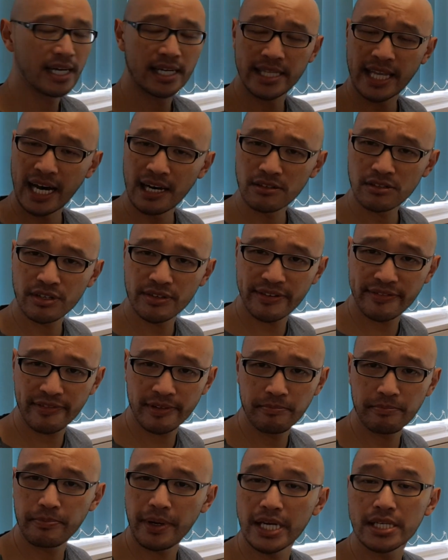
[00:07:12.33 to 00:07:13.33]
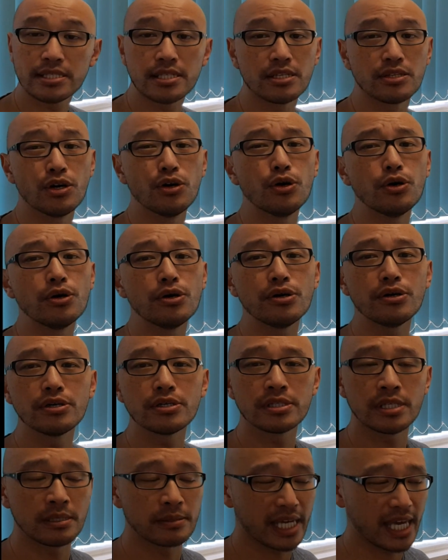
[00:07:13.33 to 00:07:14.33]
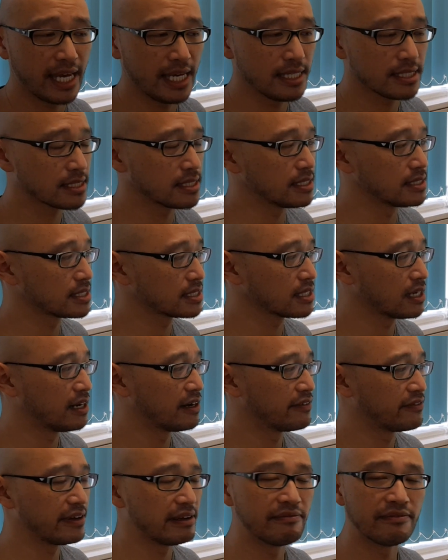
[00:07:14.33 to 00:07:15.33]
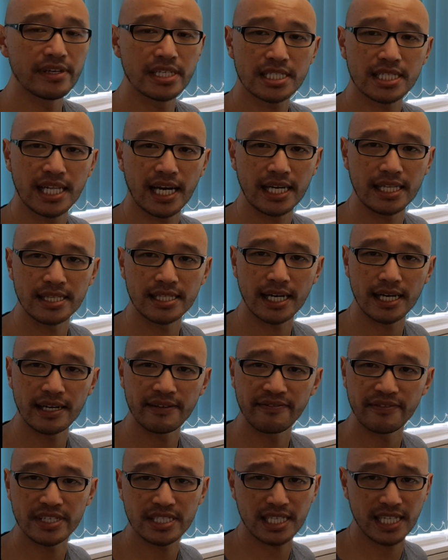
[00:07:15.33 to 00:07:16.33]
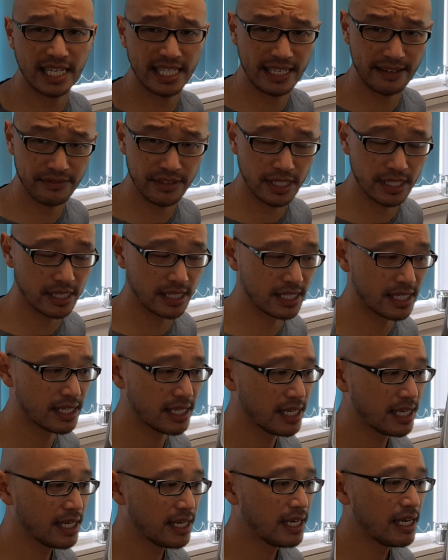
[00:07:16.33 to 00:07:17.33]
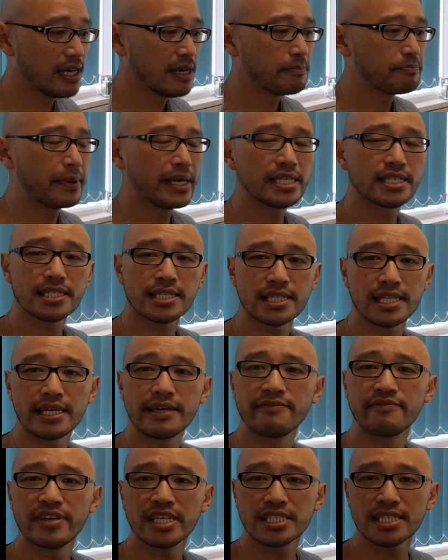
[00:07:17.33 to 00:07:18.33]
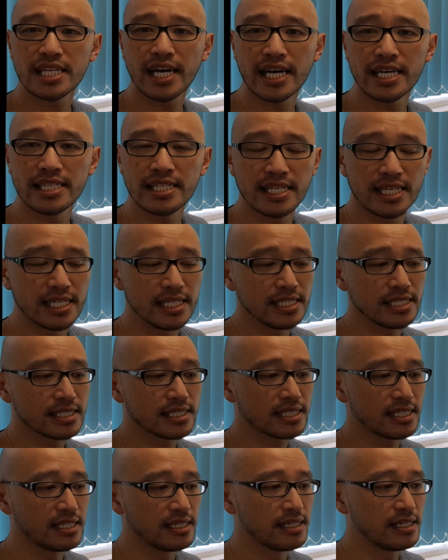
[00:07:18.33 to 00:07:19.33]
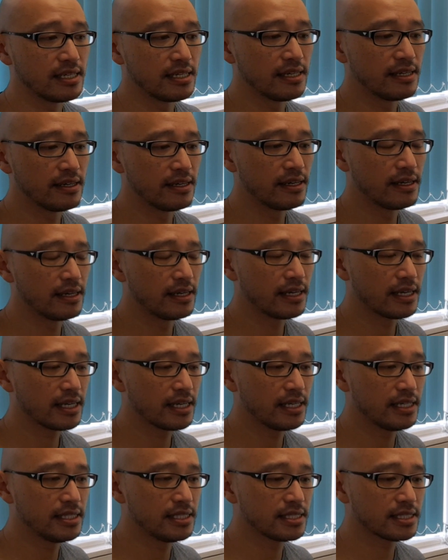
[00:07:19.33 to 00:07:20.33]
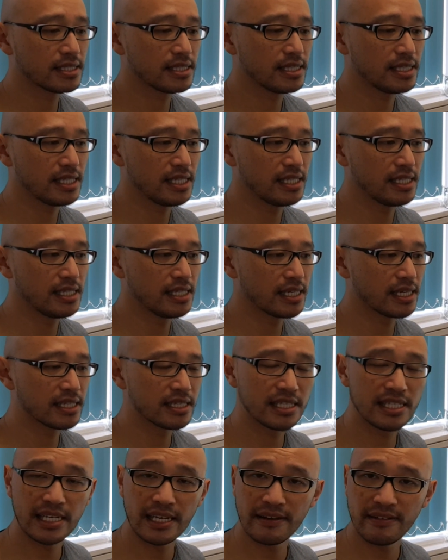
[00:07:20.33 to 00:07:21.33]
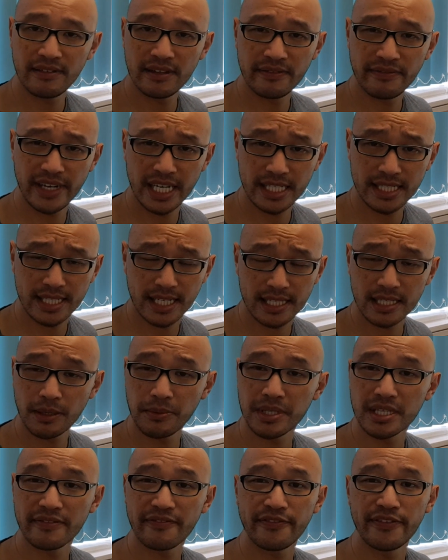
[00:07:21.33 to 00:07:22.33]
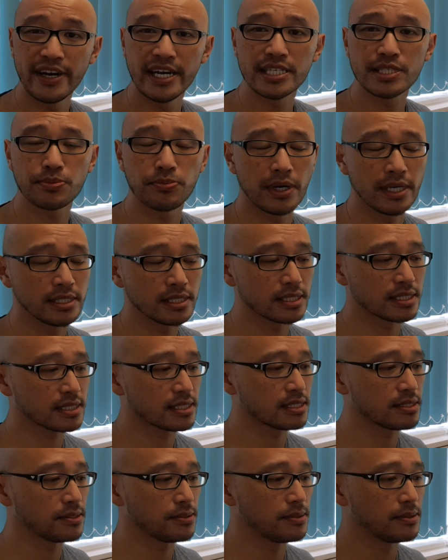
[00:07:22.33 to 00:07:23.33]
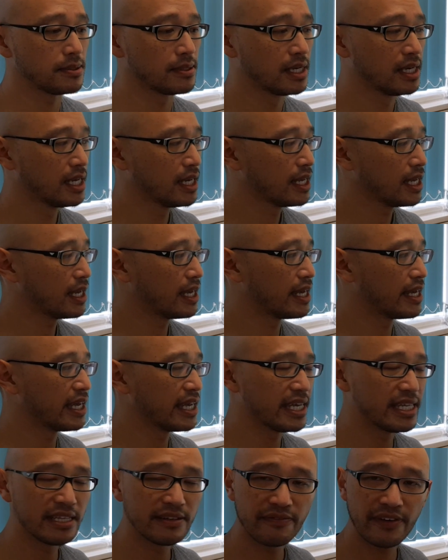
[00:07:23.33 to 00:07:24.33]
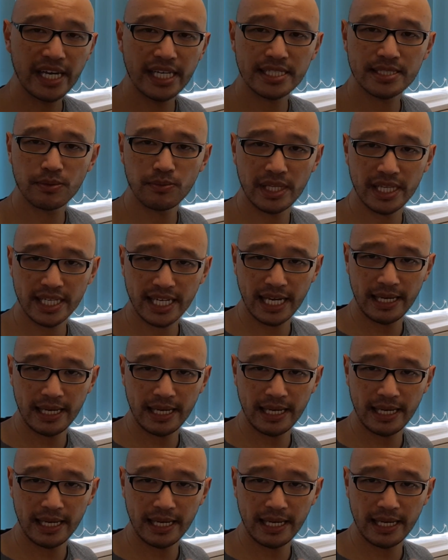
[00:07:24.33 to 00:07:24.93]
an algorithm based on all the cases of Invisalign that Invisalign have done. Basically, Invisalign is the innovator. They were the first ones to innovate when it